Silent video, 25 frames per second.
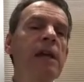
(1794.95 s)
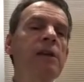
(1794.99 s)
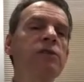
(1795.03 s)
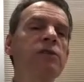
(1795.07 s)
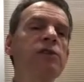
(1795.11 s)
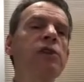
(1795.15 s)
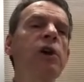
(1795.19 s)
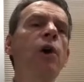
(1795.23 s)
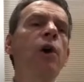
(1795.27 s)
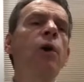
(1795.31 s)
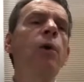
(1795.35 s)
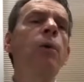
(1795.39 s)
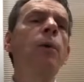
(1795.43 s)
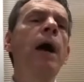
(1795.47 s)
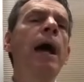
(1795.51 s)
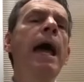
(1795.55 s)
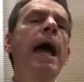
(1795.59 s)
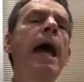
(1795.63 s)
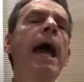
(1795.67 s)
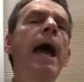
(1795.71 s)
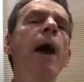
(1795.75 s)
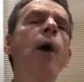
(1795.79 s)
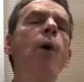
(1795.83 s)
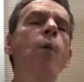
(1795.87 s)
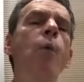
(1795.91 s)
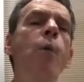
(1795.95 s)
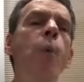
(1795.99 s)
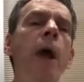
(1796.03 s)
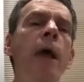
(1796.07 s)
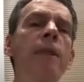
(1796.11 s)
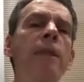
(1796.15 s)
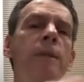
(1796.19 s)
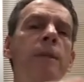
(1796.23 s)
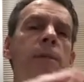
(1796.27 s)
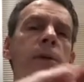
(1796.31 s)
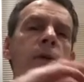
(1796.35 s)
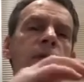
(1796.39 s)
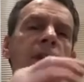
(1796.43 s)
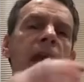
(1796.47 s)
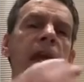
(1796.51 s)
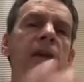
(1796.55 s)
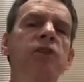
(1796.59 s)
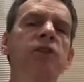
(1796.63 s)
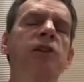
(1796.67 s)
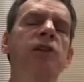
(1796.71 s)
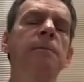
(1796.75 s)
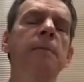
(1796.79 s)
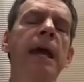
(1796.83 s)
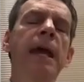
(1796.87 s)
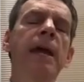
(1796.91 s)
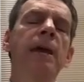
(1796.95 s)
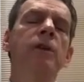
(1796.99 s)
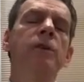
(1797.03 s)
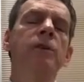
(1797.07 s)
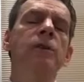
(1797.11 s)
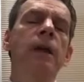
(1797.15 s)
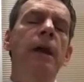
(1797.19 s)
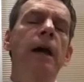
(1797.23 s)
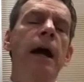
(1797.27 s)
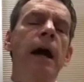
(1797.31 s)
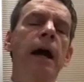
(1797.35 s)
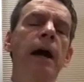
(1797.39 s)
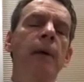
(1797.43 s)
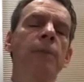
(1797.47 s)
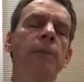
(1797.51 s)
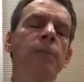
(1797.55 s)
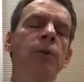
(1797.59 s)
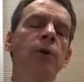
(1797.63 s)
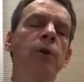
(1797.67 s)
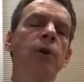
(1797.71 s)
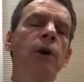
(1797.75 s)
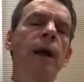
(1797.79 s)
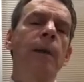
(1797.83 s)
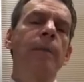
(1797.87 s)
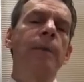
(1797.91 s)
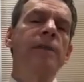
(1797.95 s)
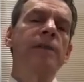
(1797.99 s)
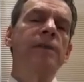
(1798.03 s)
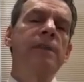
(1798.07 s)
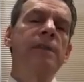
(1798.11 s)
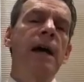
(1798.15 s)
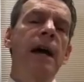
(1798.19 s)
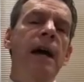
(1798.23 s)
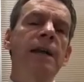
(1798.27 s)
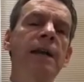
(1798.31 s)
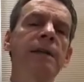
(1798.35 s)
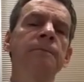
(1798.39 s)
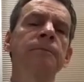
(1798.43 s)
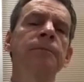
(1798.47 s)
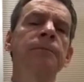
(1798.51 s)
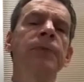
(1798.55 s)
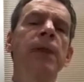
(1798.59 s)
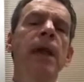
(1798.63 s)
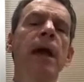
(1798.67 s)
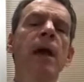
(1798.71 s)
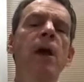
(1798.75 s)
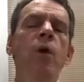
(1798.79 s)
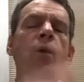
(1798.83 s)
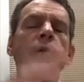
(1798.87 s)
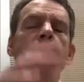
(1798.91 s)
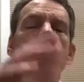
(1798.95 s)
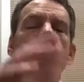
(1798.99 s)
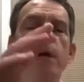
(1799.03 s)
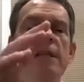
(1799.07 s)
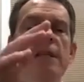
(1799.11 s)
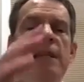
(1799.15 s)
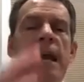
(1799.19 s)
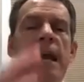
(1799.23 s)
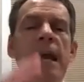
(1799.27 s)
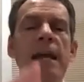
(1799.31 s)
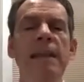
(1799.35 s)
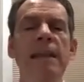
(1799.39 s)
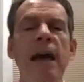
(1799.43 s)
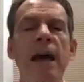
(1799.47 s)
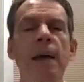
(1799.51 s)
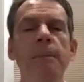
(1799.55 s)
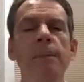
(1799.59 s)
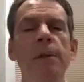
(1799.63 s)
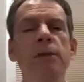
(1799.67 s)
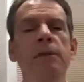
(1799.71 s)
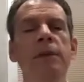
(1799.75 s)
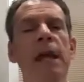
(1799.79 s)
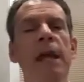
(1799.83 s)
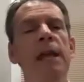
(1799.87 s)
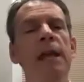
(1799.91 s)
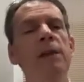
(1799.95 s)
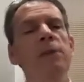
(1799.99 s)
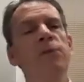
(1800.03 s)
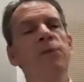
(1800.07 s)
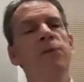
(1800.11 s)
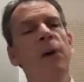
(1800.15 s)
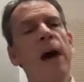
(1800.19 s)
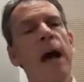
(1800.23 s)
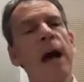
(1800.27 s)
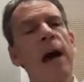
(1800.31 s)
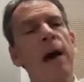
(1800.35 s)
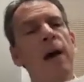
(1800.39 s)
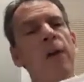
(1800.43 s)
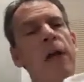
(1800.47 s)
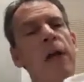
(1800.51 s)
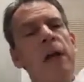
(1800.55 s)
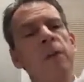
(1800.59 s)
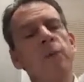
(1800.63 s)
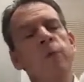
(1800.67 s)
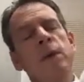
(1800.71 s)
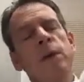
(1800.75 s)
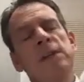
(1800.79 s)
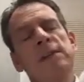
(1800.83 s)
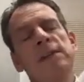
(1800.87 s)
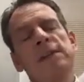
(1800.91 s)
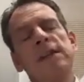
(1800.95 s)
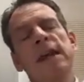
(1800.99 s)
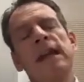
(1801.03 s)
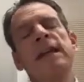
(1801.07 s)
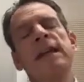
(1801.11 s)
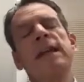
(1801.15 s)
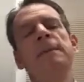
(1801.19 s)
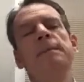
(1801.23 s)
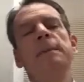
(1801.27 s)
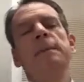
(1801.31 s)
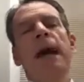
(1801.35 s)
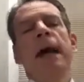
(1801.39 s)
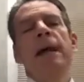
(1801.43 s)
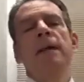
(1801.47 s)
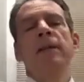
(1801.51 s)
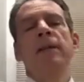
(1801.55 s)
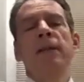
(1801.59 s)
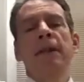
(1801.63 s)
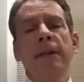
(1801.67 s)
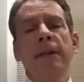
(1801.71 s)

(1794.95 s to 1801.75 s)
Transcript: And so when the mutation maker program is done, we take that mutated file and we send it back to the